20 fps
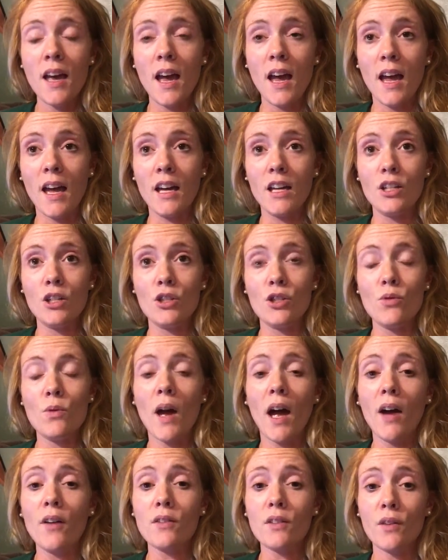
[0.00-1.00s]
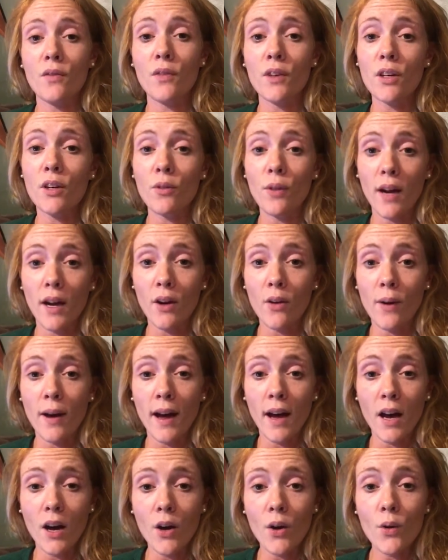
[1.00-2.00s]
and you have to figure out
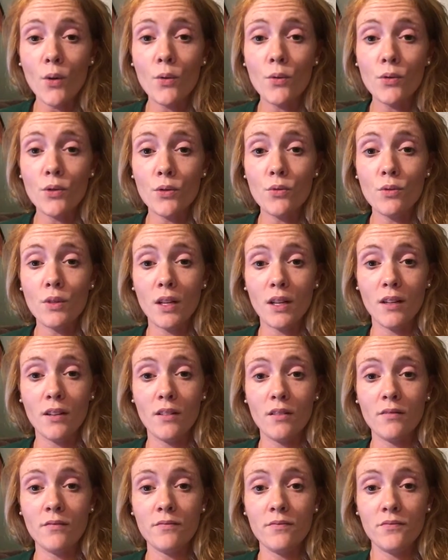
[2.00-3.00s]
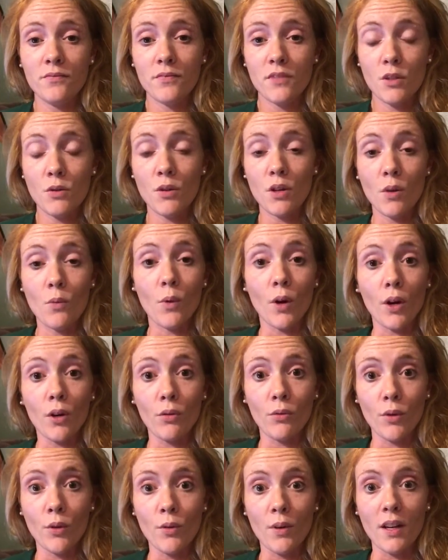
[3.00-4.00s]
how you can work
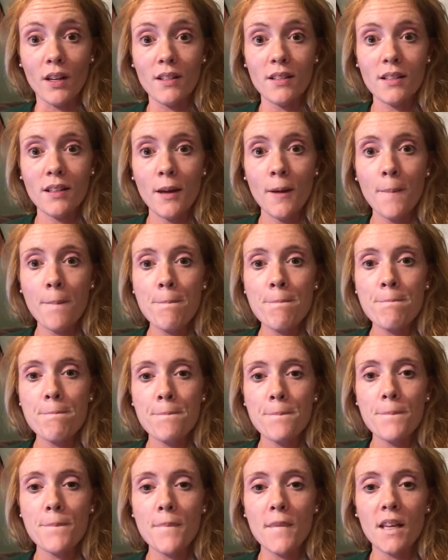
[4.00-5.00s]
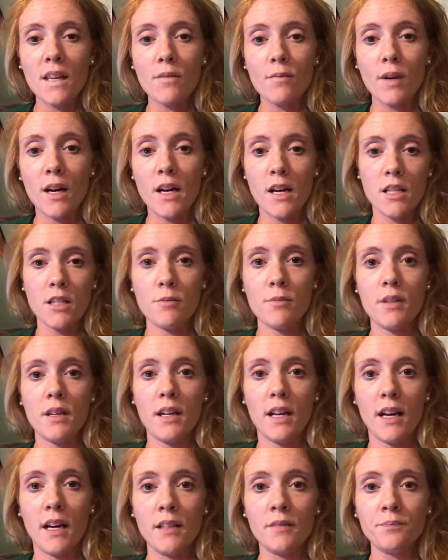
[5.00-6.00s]
through it. My husband and
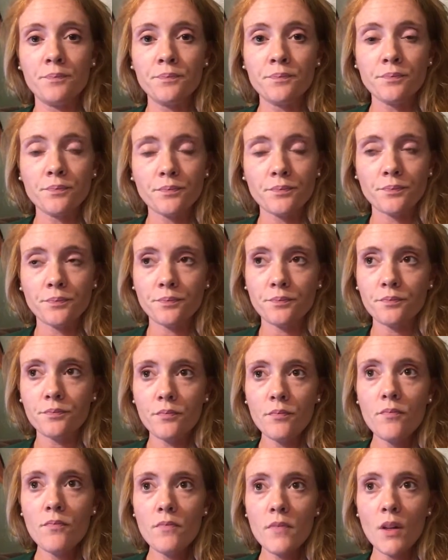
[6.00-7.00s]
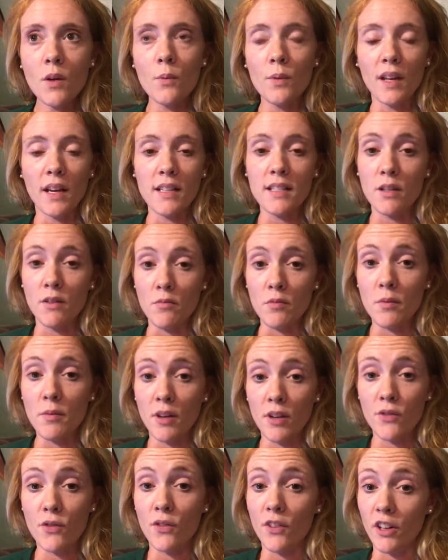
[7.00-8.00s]
I, like I said, we've been
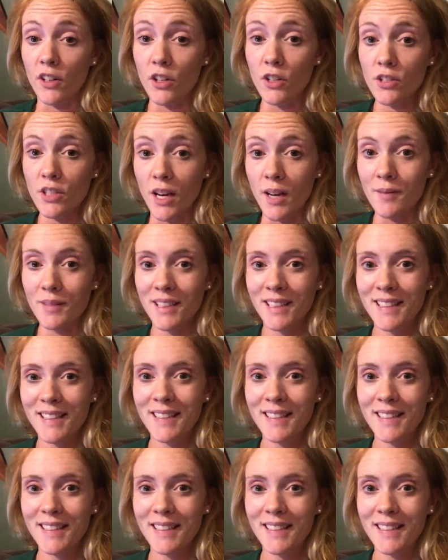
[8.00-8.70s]
married for a very long time,